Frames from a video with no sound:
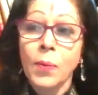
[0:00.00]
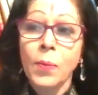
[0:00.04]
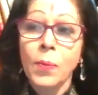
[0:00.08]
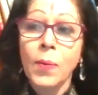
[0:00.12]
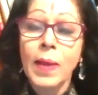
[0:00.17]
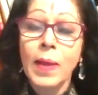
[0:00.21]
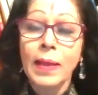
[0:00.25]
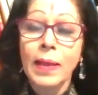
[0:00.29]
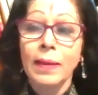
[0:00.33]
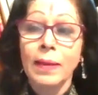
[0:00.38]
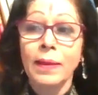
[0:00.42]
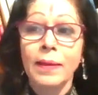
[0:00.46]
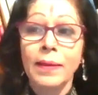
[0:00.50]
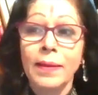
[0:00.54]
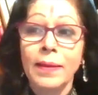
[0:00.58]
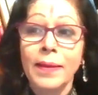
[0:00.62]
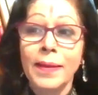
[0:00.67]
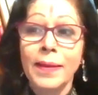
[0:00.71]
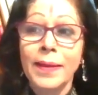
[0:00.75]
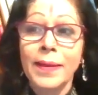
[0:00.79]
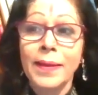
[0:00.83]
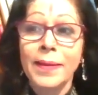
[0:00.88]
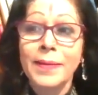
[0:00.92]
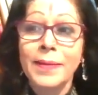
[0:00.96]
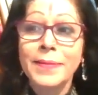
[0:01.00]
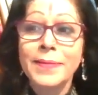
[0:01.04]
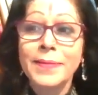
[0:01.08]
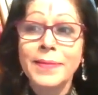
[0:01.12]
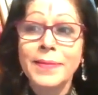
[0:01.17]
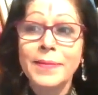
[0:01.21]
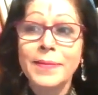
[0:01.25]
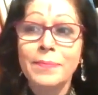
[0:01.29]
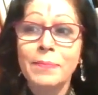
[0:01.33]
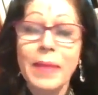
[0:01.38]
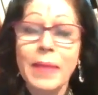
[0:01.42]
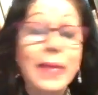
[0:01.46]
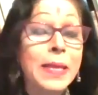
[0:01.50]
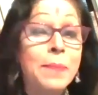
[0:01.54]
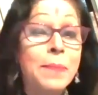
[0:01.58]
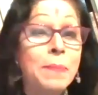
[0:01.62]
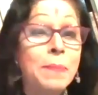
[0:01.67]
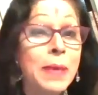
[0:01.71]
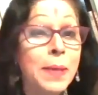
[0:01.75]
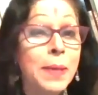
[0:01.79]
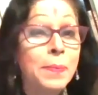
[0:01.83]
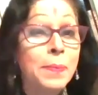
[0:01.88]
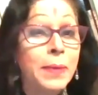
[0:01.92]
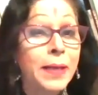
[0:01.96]
well, many
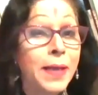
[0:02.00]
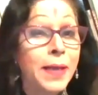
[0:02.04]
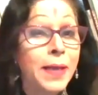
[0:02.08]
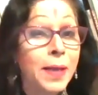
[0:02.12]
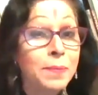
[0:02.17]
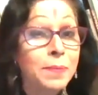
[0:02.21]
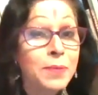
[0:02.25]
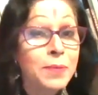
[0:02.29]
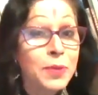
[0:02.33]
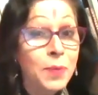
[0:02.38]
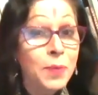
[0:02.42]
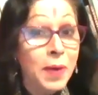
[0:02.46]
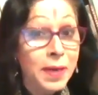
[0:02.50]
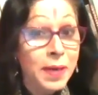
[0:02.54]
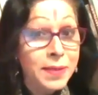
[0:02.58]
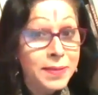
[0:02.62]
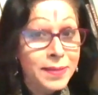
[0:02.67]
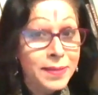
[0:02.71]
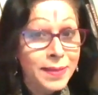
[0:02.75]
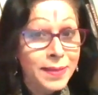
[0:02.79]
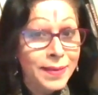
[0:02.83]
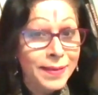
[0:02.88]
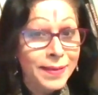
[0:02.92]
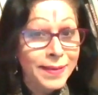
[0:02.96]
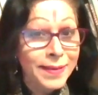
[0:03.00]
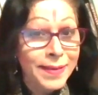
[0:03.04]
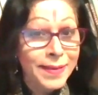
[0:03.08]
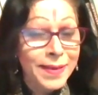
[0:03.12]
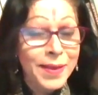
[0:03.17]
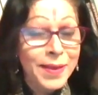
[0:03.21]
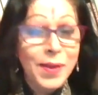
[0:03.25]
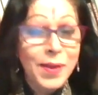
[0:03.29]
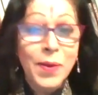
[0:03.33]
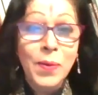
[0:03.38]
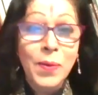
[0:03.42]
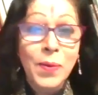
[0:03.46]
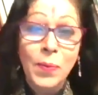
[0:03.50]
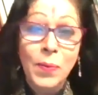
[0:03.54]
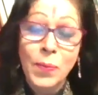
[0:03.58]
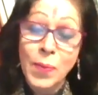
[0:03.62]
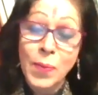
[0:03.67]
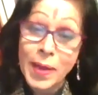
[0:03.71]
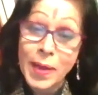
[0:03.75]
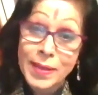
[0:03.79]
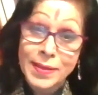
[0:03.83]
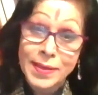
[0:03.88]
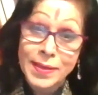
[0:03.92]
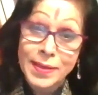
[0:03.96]
people come to ask
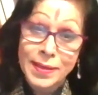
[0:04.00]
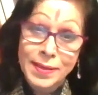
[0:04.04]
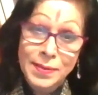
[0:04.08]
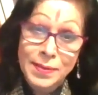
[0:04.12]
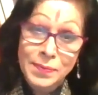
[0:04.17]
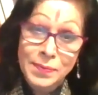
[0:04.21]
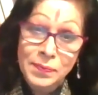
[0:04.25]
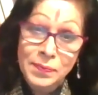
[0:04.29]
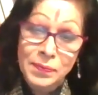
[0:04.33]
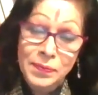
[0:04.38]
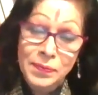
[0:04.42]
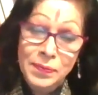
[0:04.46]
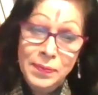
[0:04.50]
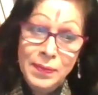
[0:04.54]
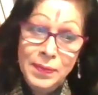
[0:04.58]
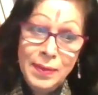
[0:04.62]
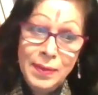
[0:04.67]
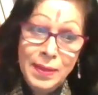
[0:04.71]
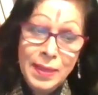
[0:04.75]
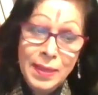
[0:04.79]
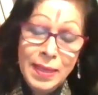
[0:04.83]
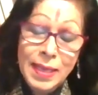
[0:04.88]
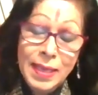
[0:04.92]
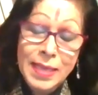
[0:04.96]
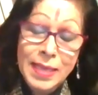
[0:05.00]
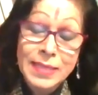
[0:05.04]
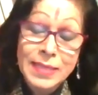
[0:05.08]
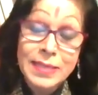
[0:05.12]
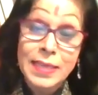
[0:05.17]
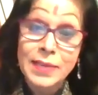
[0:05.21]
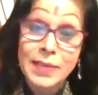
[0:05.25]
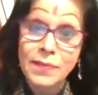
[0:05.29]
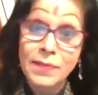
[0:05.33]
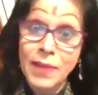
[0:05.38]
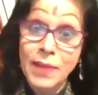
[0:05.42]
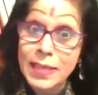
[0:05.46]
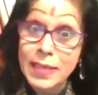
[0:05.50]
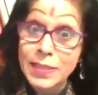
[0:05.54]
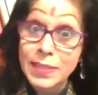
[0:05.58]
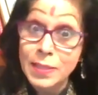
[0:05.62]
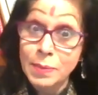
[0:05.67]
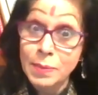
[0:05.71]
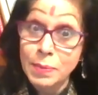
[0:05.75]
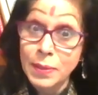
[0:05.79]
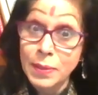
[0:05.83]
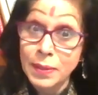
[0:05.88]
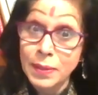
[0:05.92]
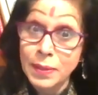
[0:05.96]
whether it's
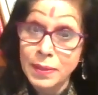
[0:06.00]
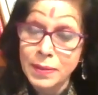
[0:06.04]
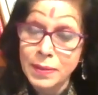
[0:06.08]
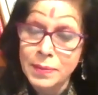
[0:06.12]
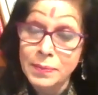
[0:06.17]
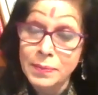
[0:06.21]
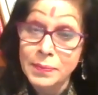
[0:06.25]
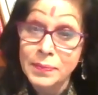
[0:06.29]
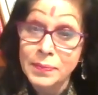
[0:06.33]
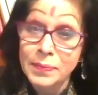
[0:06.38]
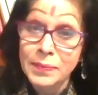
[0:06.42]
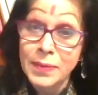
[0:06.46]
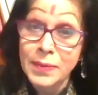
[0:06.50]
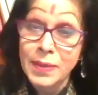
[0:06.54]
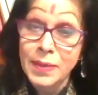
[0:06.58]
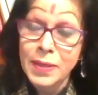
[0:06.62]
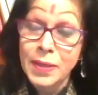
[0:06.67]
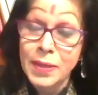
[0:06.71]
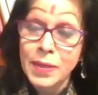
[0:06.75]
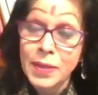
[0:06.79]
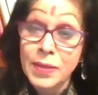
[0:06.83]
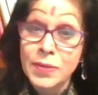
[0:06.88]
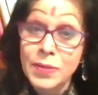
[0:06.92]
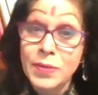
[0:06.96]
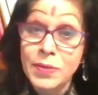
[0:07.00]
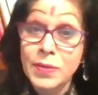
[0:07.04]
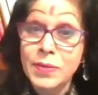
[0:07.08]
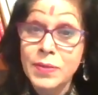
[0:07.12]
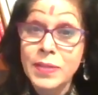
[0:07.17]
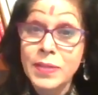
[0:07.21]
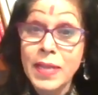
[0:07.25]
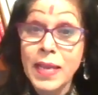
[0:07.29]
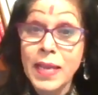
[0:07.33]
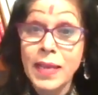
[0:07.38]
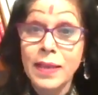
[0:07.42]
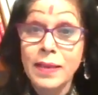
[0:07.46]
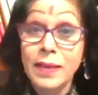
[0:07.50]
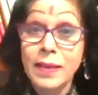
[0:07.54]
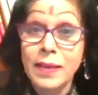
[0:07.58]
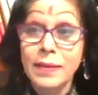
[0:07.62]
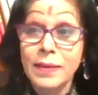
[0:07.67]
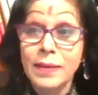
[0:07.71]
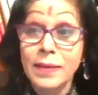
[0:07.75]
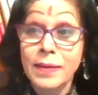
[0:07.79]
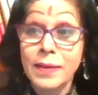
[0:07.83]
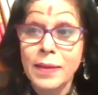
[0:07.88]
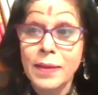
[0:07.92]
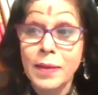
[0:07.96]
advisable to take
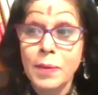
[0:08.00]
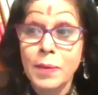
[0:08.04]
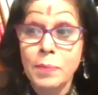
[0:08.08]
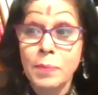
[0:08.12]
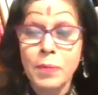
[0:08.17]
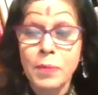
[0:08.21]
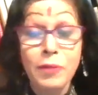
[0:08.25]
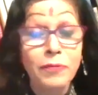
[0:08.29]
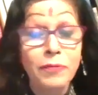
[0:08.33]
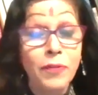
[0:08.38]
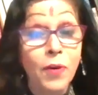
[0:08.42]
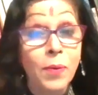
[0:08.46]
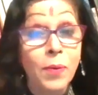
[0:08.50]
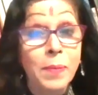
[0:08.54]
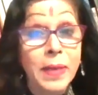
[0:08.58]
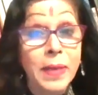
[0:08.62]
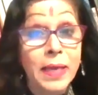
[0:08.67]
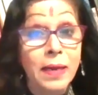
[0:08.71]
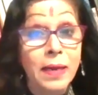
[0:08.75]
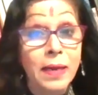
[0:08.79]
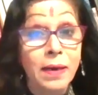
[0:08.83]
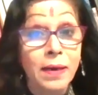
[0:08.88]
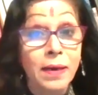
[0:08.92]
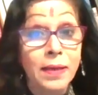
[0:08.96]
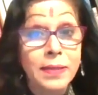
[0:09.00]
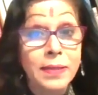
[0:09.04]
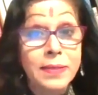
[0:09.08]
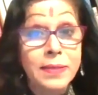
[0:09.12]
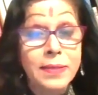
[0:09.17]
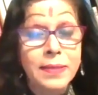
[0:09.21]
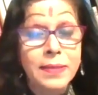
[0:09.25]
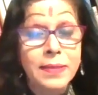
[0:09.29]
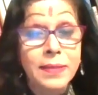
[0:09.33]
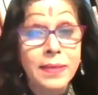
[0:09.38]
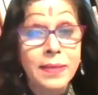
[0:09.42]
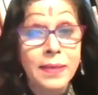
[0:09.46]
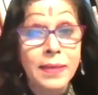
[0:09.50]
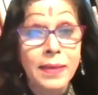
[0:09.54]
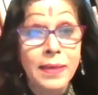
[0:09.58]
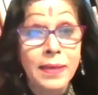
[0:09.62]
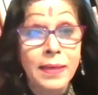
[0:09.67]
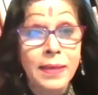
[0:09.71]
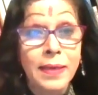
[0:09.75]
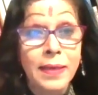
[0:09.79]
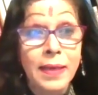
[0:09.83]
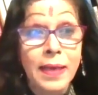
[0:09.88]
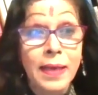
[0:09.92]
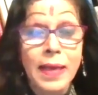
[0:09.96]
performing arts
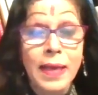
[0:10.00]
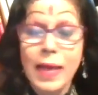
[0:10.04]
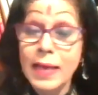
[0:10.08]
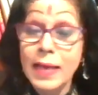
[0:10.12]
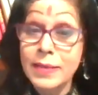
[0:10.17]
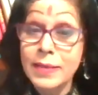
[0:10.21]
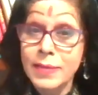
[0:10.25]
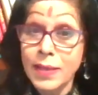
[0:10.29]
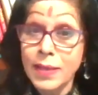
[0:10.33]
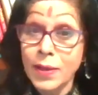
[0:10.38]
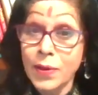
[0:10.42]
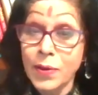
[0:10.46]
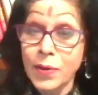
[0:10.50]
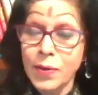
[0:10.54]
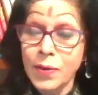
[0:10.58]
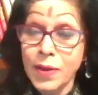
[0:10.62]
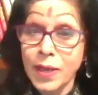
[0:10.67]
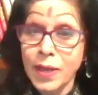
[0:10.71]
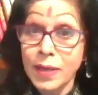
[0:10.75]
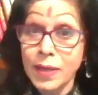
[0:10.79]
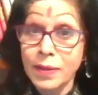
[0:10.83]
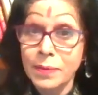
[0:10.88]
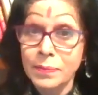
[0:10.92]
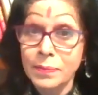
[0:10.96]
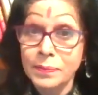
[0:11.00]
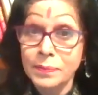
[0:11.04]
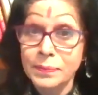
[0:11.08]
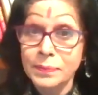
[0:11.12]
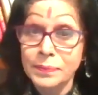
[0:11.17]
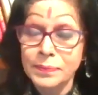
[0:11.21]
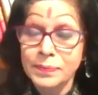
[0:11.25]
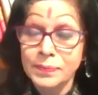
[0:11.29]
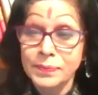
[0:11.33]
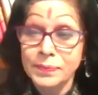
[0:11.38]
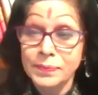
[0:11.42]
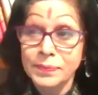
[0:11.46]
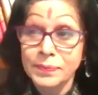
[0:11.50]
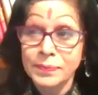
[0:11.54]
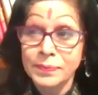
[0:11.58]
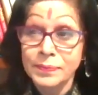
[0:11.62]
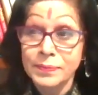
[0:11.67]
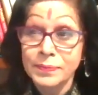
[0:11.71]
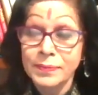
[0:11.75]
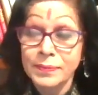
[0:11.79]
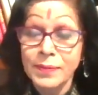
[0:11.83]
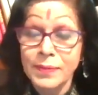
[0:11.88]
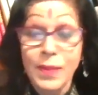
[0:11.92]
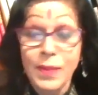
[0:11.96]
as a career.
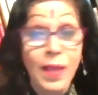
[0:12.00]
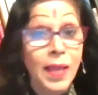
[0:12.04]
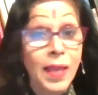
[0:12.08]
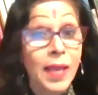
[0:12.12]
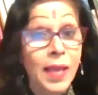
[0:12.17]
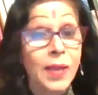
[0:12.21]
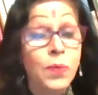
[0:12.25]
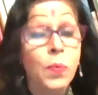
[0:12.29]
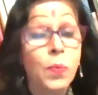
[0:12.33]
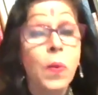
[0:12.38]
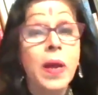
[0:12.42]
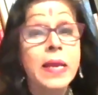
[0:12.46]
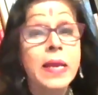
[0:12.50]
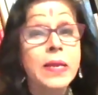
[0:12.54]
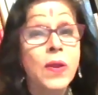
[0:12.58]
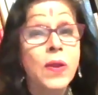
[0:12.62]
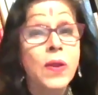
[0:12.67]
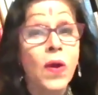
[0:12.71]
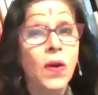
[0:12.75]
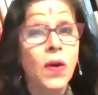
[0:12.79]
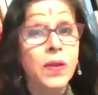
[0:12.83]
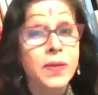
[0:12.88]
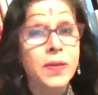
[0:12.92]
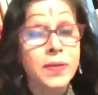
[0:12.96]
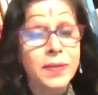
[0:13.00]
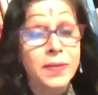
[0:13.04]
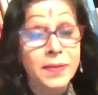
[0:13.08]
And why not?